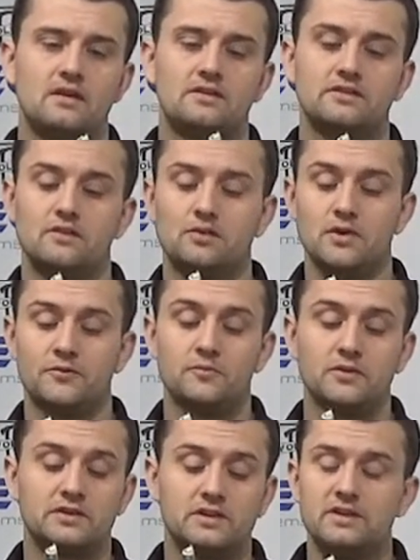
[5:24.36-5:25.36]
So if the
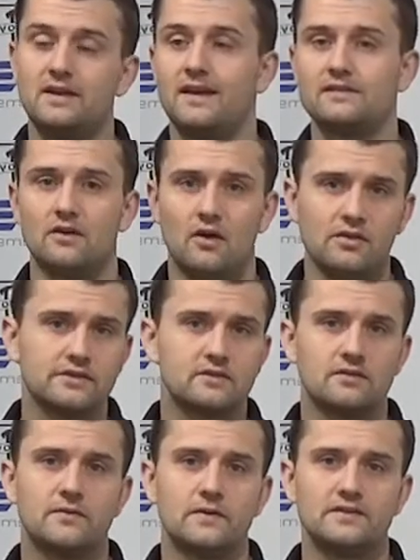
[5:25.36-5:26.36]
machine has all the
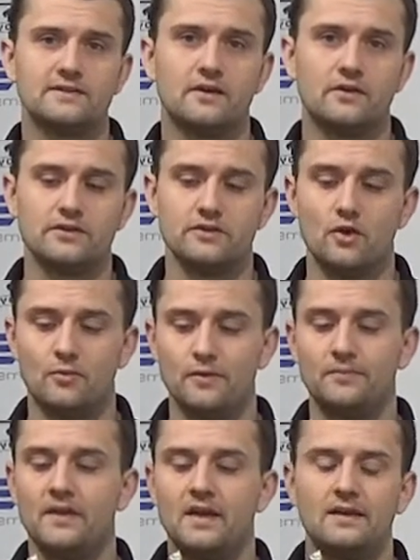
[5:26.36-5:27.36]
zerk fittings out in the
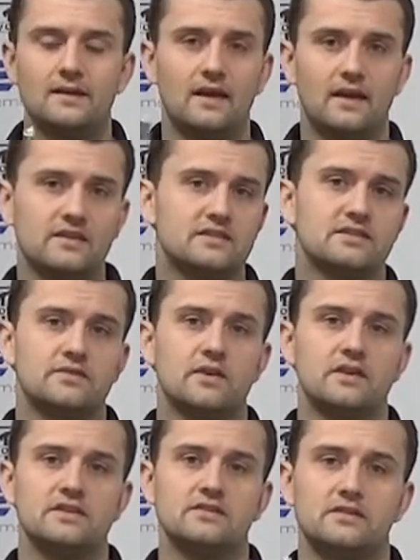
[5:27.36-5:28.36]
open, yeah, this is
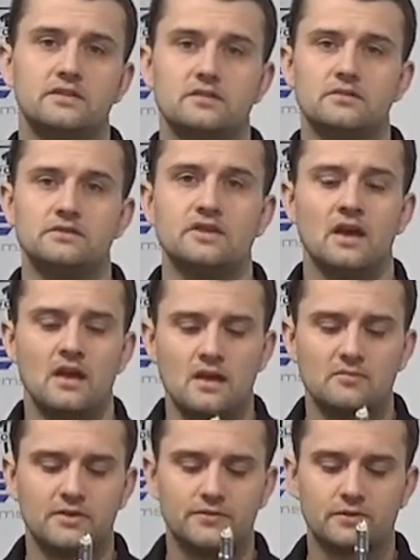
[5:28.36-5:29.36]
very easy to use.
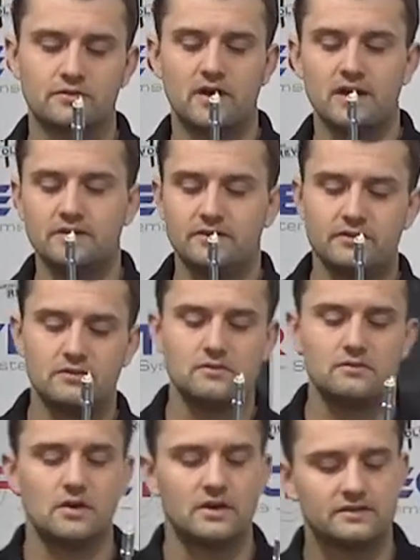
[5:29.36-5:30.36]
But if you're trying
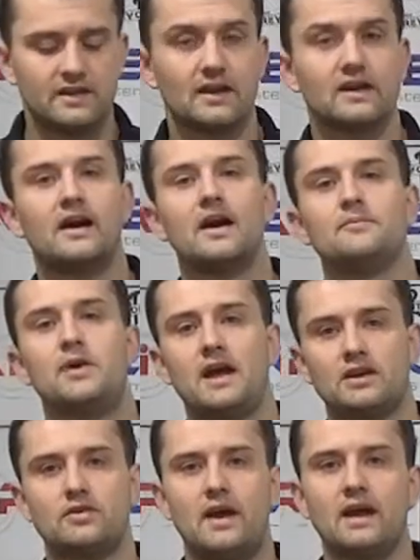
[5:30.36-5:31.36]
to, say on a
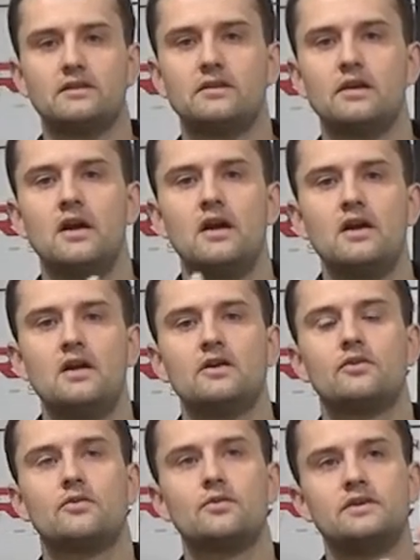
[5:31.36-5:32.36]
compact tractor,
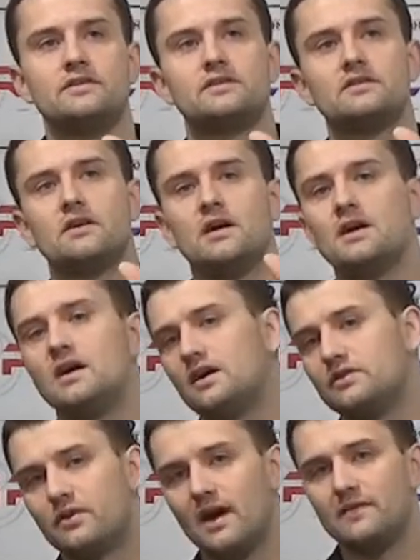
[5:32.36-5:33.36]
grease uh, a
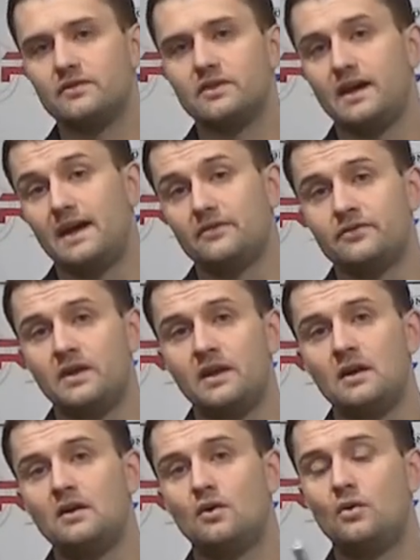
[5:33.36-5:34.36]
drive shaft,
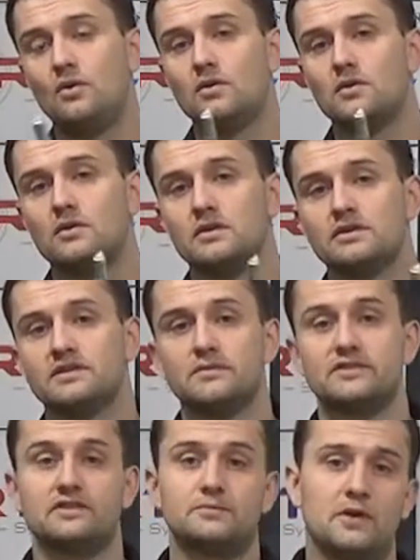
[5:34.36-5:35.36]
or some of
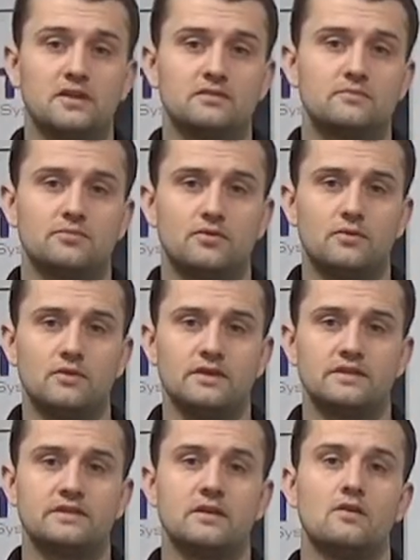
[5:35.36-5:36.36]
the suspension
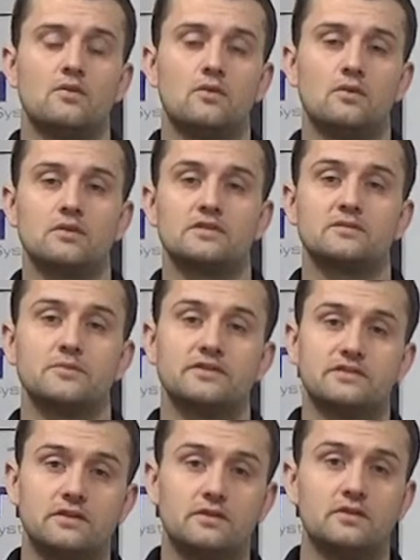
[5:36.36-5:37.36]
points, or some of the
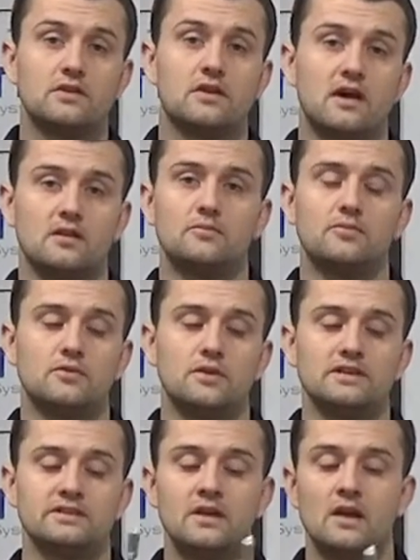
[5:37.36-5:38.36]
steering column
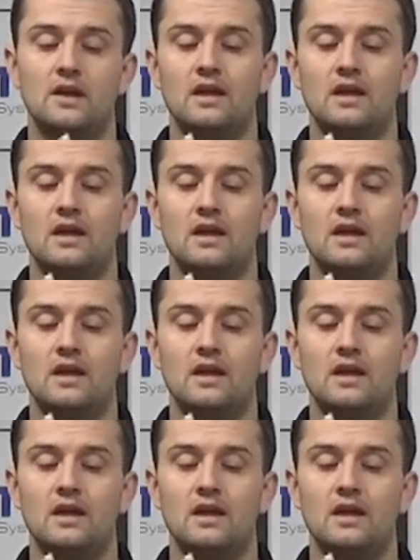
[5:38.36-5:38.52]
points,